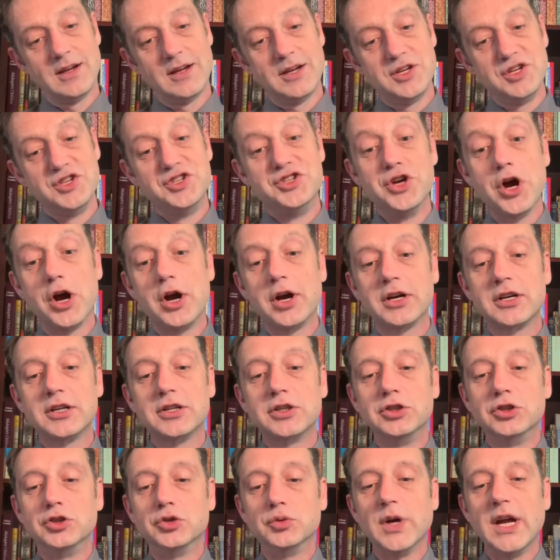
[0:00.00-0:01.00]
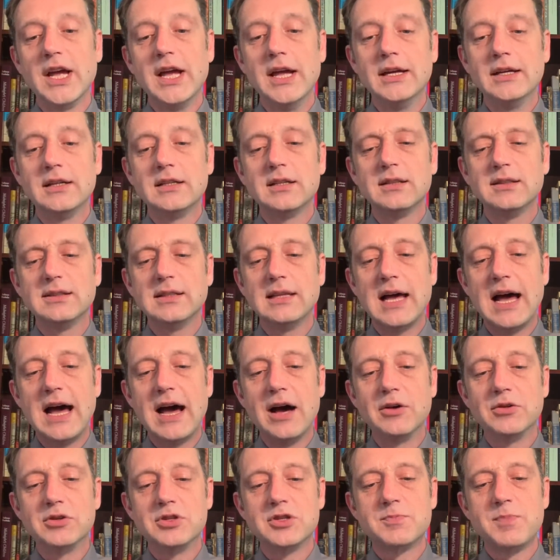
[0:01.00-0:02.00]
Dark gray
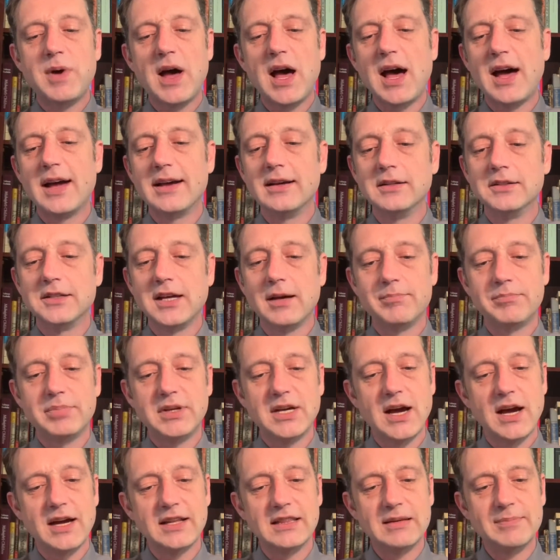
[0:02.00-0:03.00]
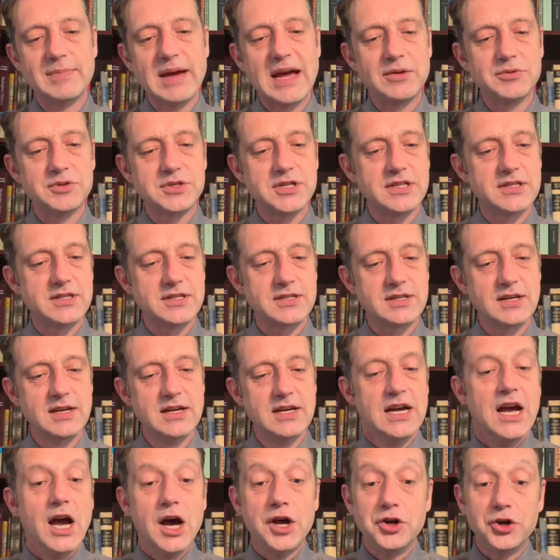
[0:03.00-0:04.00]
clouds piled up behind the mountains.
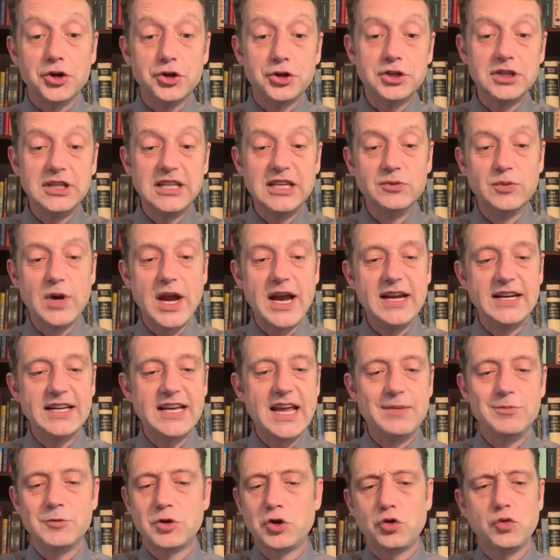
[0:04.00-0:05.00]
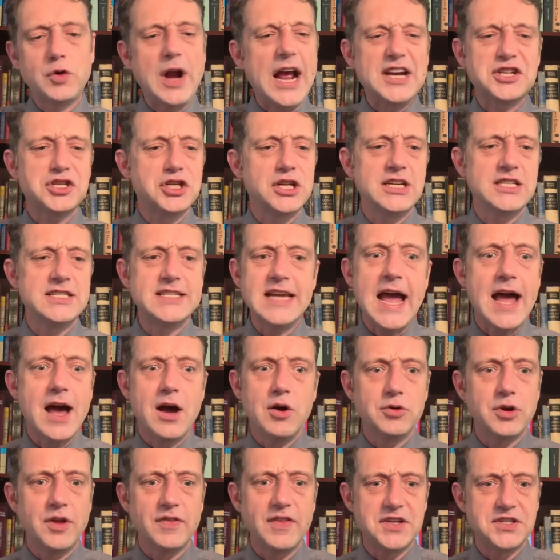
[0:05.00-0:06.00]
An early rain came crashing
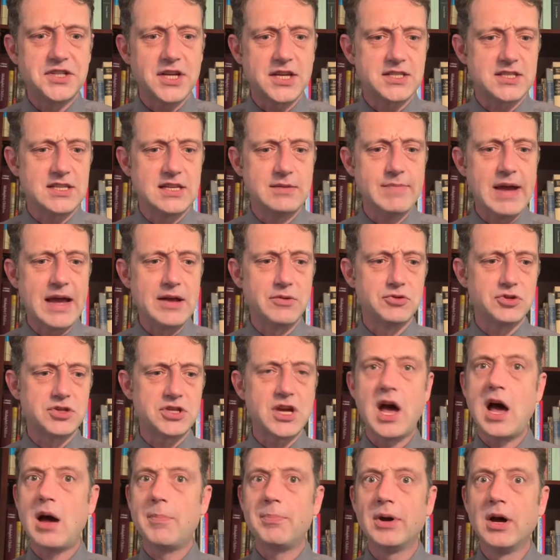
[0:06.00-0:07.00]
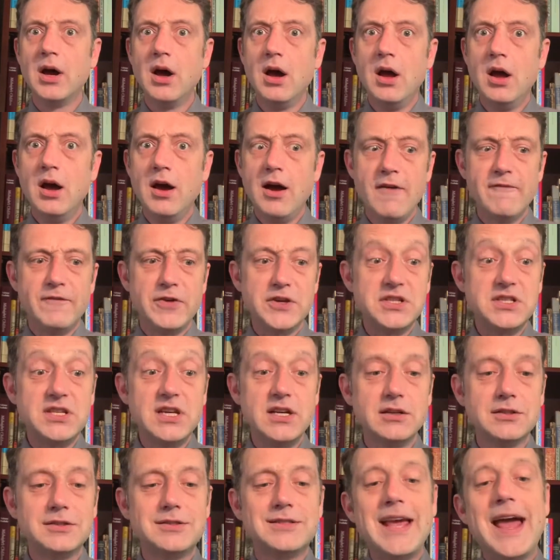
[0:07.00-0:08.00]
down on the dusty mountaintop.
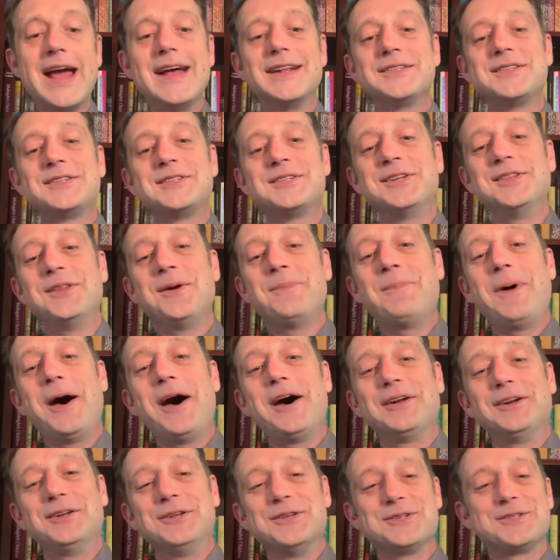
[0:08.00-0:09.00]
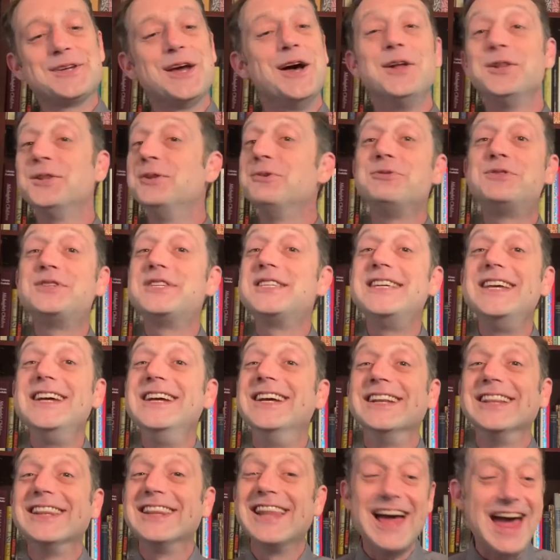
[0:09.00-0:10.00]
Facile danced in the puddles.
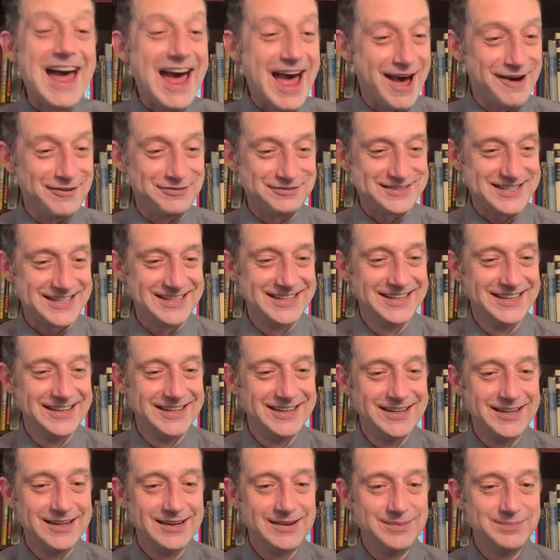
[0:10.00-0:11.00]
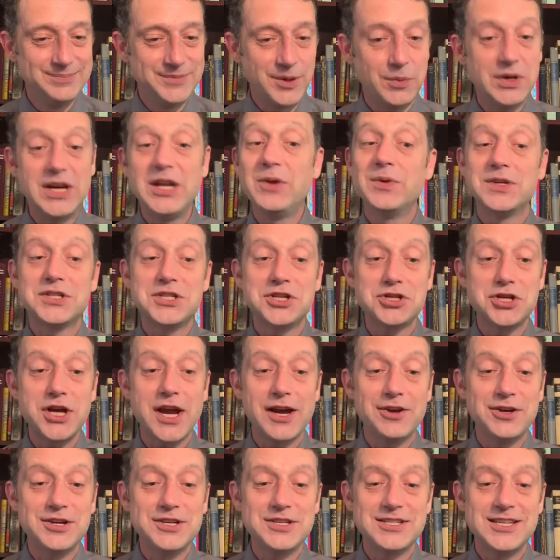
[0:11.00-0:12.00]
Lucia laughed. But when he went to
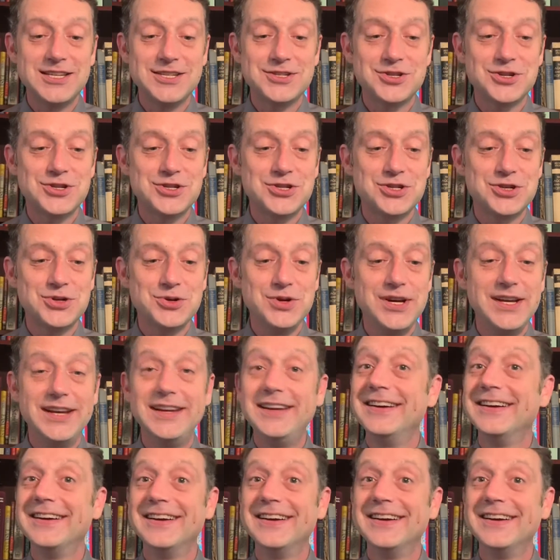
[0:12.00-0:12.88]
check on his sister's tree,